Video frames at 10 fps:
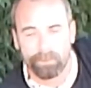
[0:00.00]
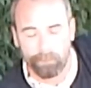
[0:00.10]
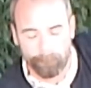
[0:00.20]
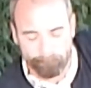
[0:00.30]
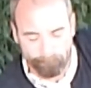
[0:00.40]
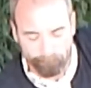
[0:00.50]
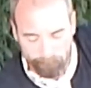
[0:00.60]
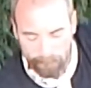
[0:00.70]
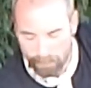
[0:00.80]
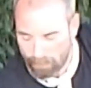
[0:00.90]
So
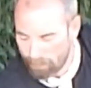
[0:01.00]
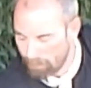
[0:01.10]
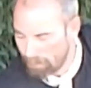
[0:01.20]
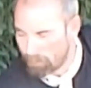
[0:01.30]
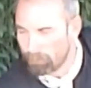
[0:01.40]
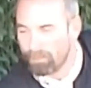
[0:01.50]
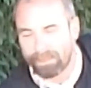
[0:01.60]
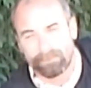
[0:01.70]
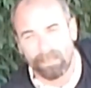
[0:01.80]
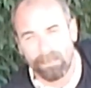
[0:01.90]
until
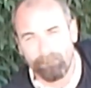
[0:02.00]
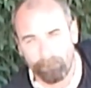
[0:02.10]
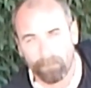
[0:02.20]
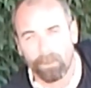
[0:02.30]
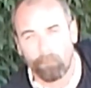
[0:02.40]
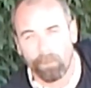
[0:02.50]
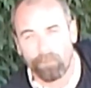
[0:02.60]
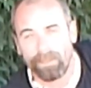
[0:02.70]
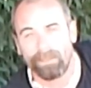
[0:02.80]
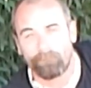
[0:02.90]
next time, I want
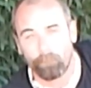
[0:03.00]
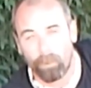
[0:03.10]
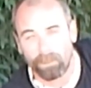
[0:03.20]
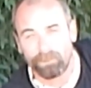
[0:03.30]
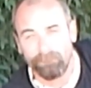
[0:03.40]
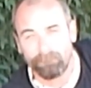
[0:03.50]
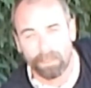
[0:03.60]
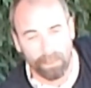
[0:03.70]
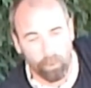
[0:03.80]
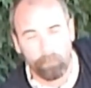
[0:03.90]
to thank you for watching.
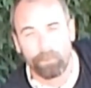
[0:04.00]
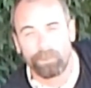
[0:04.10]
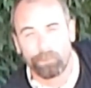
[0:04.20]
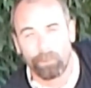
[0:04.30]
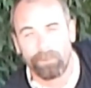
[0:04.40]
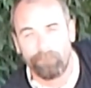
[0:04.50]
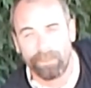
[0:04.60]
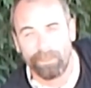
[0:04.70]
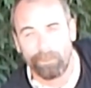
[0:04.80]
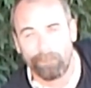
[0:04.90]
I hope you enjoyed the
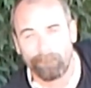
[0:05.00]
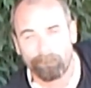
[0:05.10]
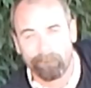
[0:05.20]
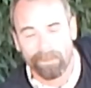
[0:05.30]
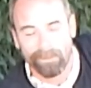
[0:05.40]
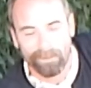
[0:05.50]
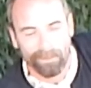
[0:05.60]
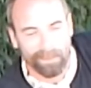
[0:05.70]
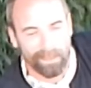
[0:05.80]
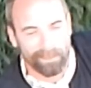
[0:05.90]
video,
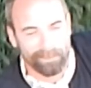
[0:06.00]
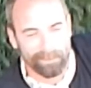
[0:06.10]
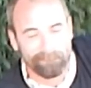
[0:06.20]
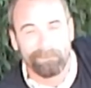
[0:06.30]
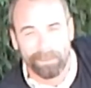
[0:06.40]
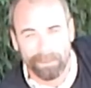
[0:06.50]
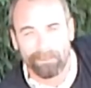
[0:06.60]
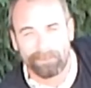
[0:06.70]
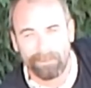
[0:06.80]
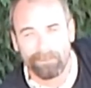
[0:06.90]
and get
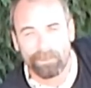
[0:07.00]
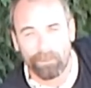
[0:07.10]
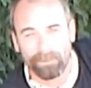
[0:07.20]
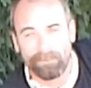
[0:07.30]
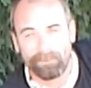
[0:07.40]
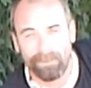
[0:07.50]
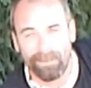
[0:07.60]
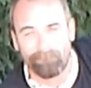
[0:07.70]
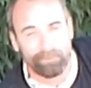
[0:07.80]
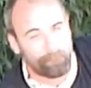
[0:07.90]
out there and start living
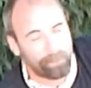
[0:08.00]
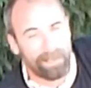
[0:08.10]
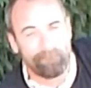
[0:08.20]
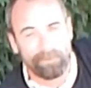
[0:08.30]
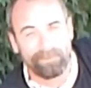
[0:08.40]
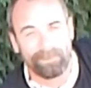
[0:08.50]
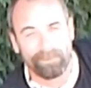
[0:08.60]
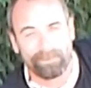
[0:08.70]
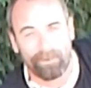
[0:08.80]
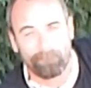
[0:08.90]
life before life isn't
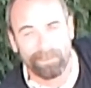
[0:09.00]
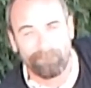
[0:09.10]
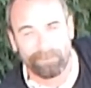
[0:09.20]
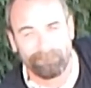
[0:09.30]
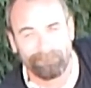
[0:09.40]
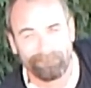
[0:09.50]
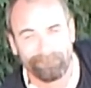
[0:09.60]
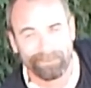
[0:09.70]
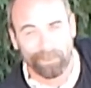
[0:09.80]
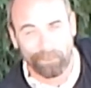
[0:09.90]
there to start living.
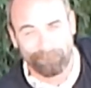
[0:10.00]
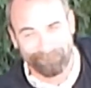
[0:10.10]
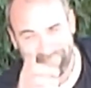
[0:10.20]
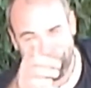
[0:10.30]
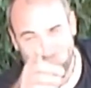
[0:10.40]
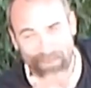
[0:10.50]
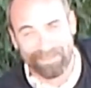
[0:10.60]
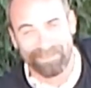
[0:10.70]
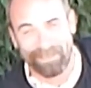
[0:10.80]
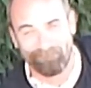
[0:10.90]
So until
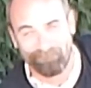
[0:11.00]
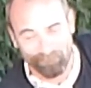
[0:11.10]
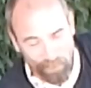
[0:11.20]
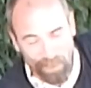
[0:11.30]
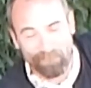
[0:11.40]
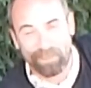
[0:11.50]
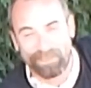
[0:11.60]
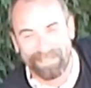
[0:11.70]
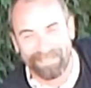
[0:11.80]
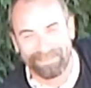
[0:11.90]
next time, you have a
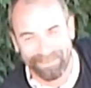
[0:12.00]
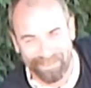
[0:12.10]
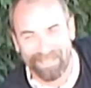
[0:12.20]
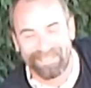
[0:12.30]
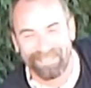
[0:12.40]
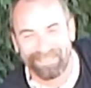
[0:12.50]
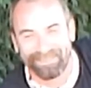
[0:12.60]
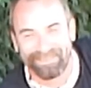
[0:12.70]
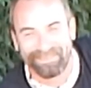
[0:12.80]
good day. Take care.